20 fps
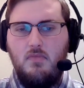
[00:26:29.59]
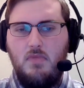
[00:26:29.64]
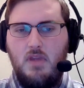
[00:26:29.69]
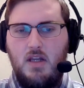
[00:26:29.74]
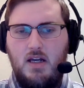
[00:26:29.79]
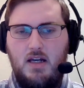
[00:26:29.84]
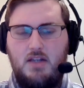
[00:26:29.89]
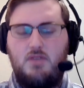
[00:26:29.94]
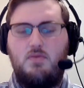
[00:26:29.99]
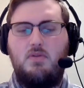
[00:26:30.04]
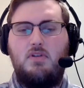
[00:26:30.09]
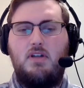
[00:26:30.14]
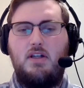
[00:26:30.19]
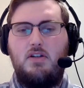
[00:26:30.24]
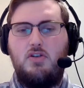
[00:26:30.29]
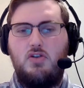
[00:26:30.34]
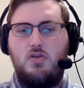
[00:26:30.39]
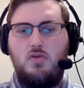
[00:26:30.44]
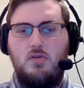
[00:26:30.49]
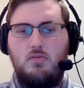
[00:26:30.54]
as
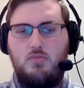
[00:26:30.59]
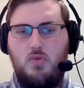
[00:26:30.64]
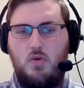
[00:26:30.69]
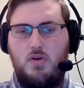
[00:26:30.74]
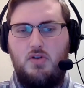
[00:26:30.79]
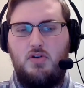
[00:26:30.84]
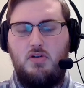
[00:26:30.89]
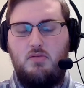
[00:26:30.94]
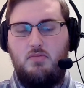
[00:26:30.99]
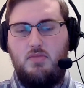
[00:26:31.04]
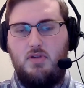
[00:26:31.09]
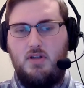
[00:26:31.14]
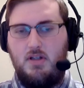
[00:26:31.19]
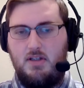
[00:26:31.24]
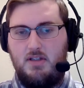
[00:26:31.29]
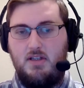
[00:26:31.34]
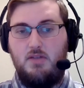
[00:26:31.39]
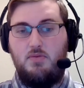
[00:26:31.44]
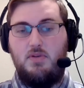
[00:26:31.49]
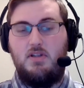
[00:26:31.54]
relates to abortion,
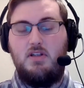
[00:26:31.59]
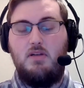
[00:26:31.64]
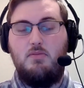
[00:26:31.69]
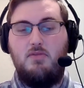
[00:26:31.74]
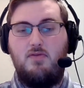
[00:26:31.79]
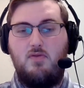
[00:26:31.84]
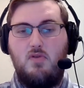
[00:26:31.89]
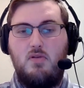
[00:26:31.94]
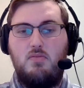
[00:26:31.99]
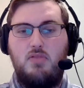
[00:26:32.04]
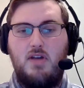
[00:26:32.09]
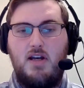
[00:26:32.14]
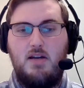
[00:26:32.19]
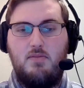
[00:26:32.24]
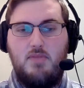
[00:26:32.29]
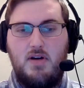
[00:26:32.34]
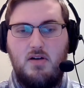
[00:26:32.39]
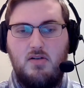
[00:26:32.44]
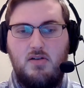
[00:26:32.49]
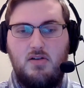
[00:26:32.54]
because as we said before,
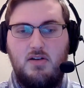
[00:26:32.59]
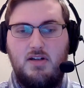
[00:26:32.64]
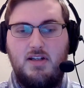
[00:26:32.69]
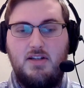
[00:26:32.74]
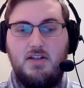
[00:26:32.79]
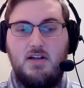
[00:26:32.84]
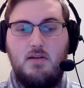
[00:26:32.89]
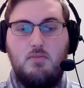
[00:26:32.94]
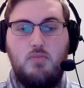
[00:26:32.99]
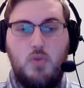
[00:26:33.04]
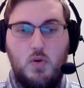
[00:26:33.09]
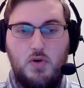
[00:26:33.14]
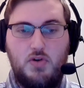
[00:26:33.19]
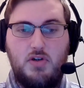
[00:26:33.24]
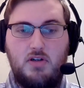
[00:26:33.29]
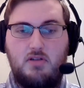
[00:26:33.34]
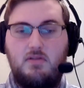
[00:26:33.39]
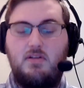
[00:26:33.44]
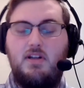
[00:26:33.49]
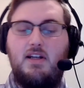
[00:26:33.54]
Planned Parenthood is an
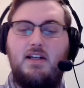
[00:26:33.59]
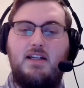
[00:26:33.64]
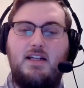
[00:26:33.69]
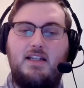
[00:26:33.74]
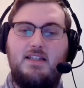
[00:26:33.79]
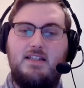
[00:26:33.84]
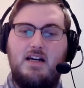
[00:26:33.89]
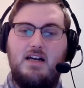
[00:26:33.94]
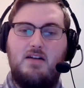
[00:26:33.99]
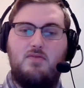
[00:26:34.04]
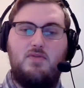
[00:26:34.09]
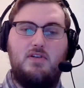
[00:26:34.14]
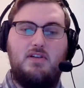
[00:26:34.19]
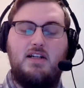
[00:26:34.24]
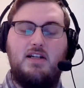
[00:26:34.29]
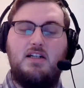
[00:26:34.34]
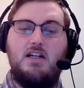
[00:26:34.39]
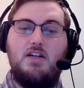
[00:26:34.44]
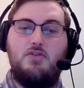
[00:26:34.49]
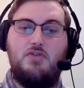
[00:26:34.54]
abortion clinic. It's not really
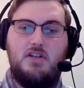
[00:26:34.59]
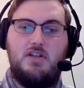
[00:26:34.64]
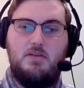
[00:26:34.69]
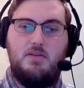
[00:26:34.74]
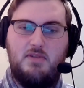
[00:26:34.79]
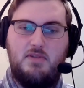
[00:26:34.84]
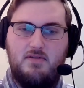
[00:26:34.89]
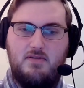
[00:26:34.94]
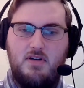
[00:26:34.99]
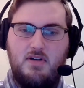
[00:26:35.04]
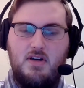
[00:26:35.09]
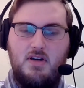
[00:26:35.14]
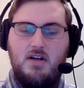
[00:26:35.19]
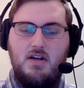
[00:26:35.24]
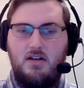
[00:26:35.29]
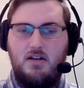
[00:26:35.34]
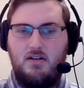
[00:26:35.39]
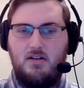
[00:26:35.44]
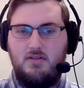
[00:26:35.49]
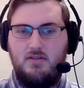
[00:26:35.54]
a contraceptive
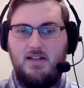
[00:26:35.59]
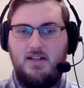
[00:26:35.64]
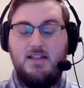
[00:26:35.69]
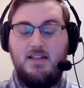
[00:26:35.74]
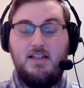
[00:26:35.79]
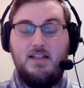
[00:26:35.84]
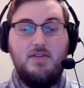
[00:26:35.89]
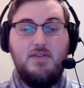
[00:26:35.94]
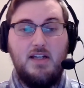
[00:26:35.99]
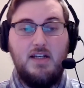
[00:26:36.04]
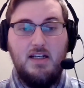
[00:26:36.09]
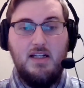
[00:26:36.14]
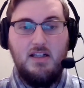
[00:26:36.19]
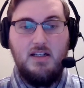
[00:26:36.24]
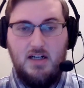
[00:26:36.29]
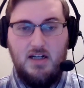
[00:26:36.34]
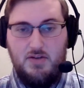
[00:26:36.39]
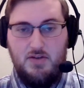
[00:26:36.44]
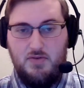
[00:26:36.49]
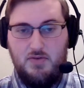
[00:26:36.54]
clinic, and even in
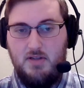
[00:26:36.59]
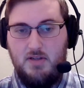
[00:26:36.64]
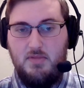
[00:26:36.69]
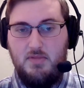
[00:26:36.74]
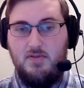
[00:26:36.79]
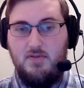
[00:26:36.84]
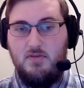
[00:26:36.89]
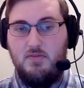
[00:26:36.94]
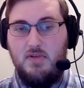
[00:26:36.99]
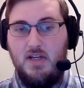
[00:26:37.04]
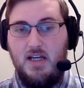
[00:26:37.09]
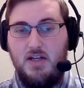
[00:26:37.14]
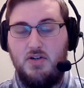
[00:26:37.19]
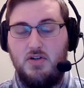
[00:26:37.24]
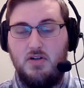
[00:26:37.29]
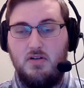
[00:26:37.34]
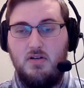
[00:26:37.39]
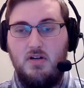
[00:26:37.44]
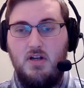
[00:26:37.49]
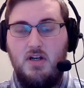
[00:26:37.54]
contraceptive
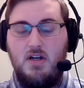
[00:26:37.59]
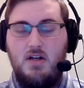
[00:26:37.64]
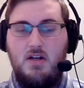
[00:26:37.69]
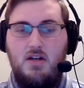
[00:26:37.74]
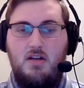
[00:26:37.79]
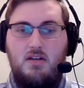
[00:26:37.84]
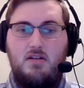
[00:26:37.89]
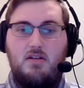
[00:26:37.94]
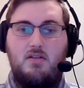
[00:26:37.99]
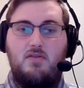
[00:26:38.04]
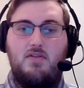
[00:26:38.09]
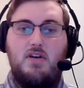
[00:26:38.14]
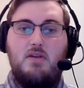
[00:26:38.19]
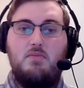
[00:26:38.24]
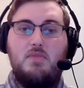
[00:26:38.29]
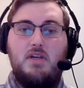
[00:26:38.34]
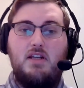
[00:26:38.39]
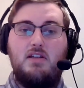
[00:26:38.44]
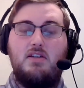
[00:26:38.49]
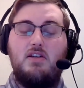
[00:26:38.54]
nature, you know,
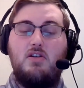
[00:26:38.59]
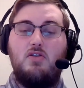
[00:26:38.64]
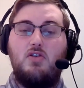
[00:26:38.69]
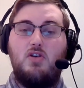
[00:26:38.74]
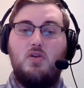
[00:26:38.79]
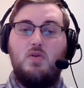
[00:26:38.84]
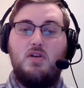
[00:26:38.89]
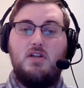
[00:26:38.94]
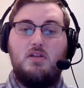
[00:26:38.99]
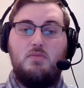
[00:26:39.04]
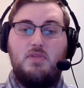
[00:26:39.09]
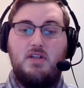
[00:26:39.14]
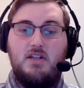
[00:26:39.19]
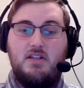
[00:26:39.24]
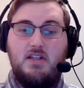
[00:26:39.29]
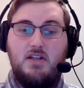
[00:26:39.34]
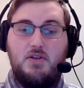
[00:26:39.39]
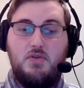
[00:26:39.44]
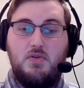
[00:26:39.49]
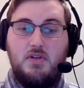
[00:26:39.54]
that means that you're going to be
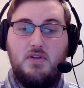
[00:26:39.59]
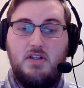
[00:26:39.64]
sexually